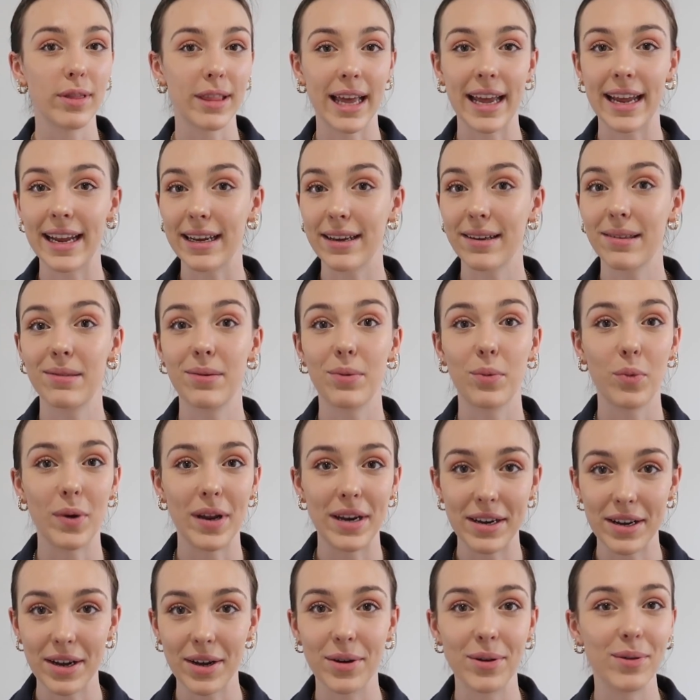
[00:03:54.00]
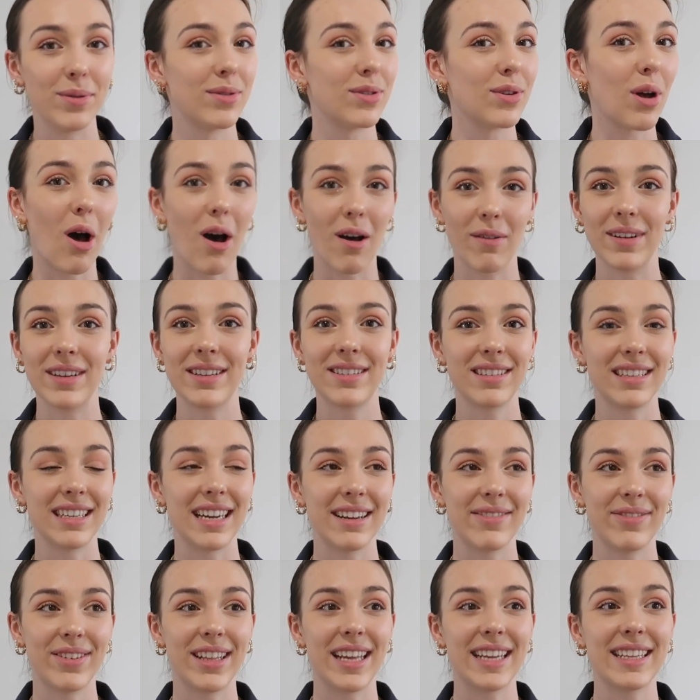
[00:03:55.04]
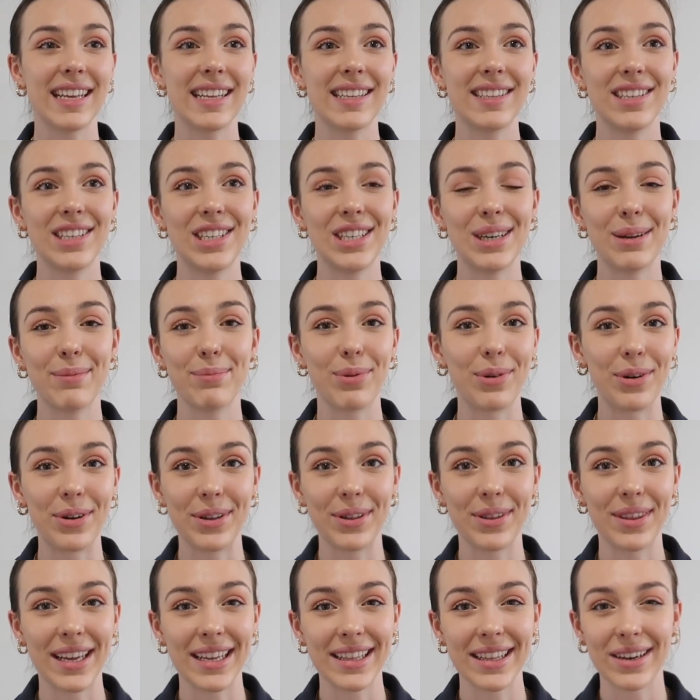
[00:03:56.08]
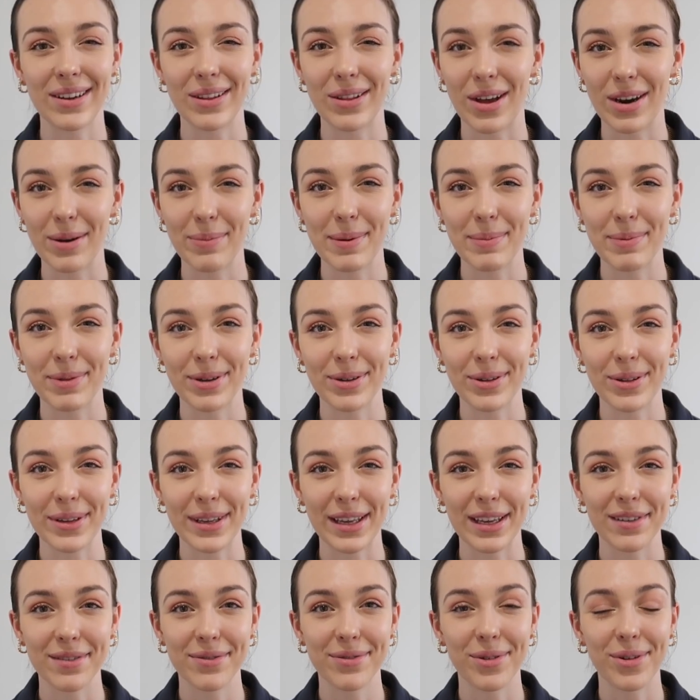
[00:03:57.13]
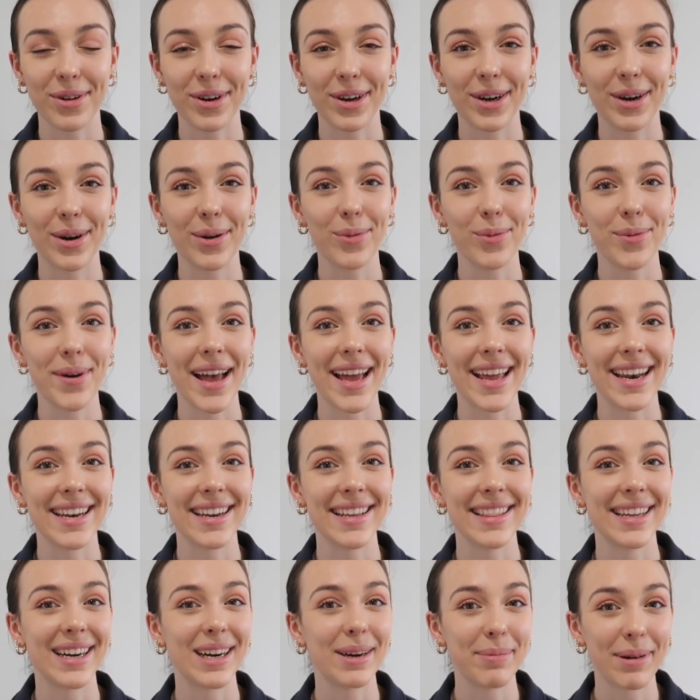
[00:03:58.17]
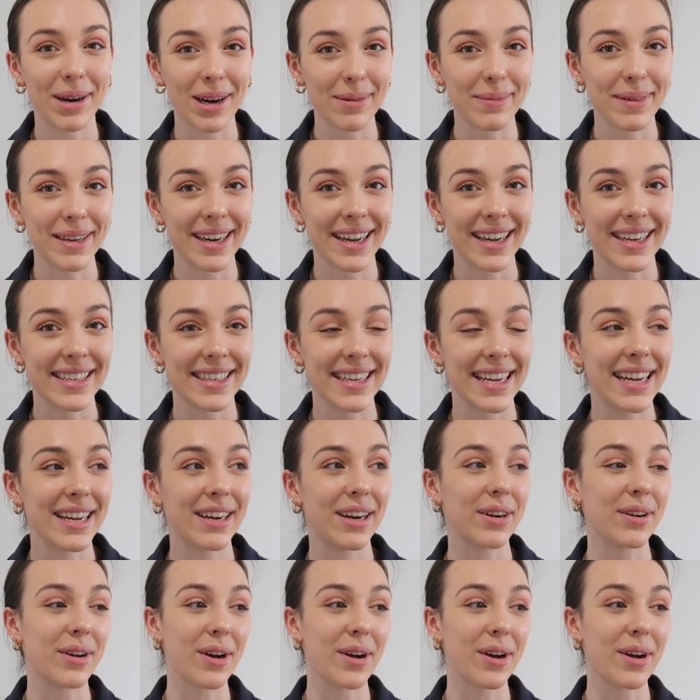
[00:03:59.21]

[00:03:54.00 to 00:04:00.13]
length windows. Obviously, I feel like that's such an important thing that a lot of people are looking for when they're apartment hunting or